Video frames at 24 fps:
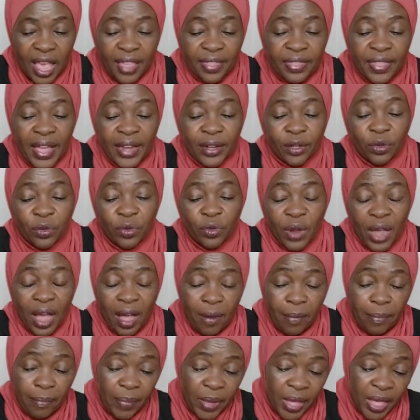that could
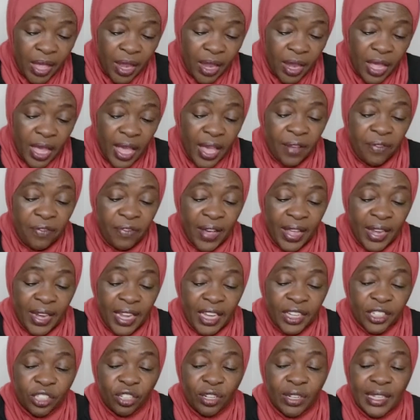have been a
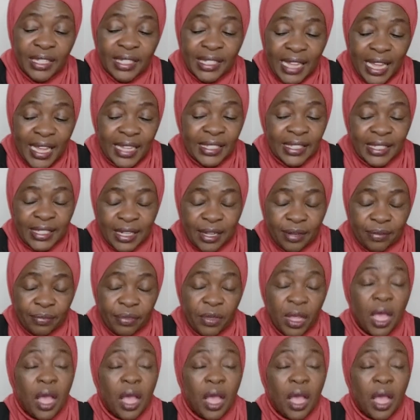financial disaster.